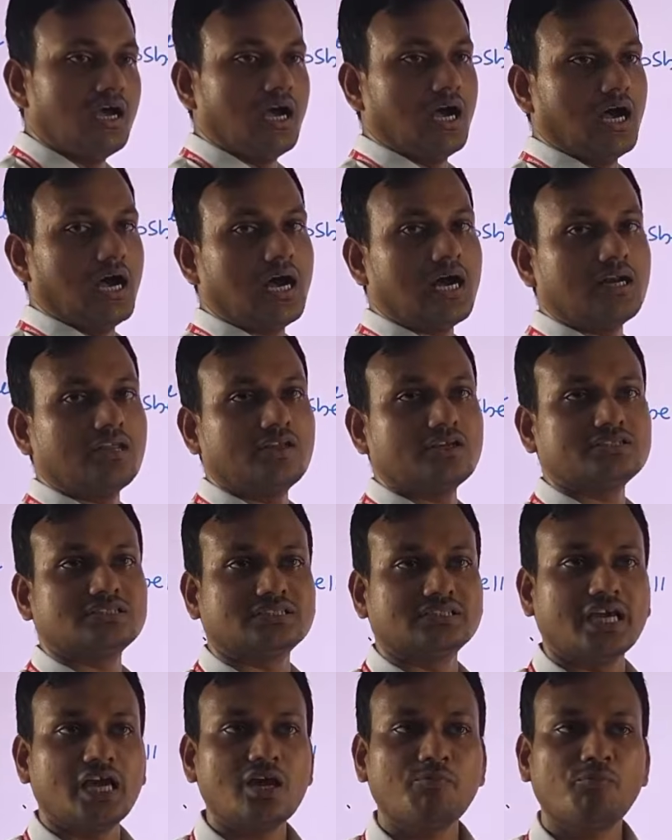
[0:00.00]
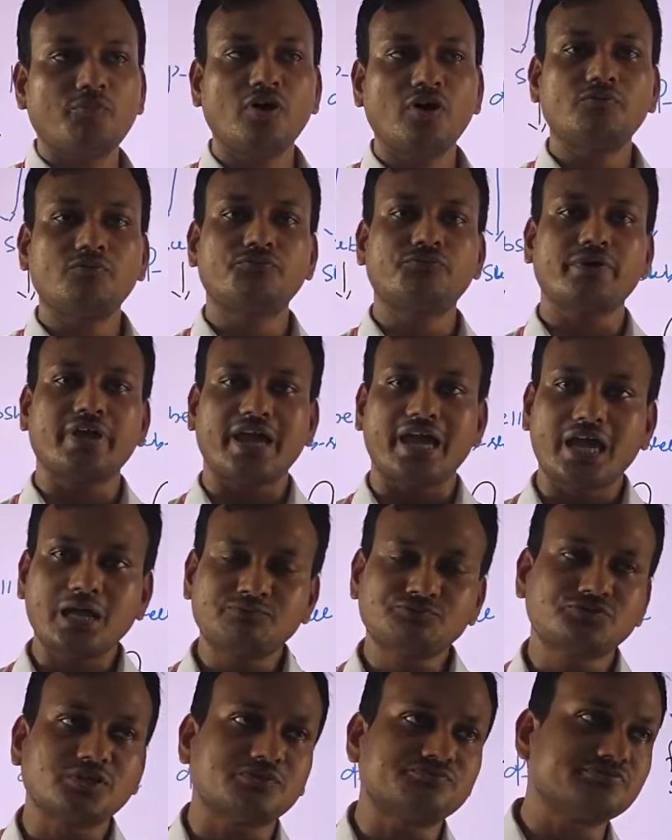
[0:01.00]
and the shape of F
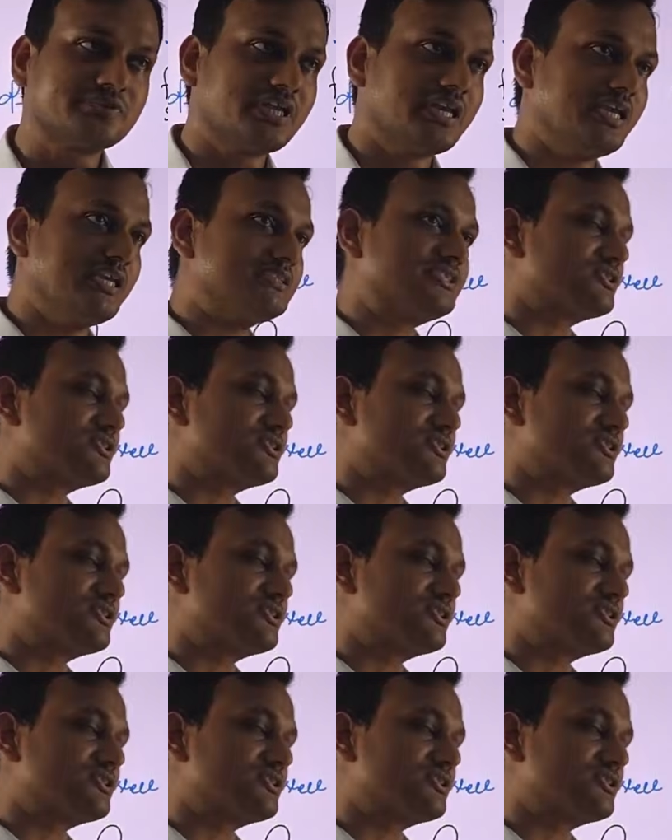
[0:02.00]
subcell is